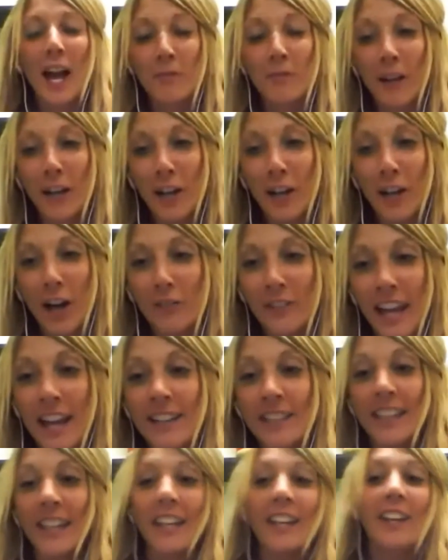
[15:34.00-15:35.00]
I'm right off
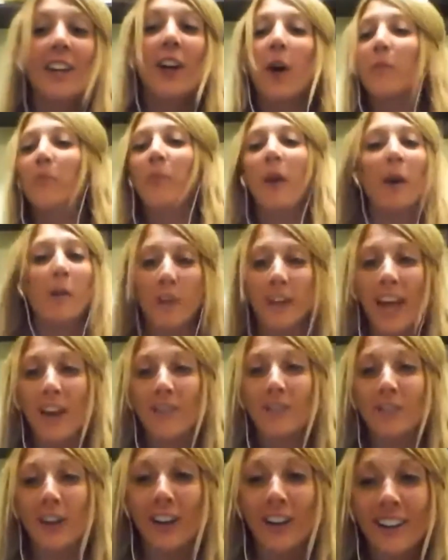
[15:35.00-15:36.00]
Gandy, but
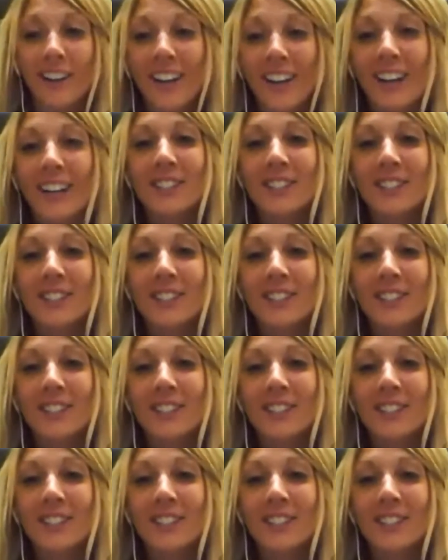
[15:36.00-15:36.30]
whatever.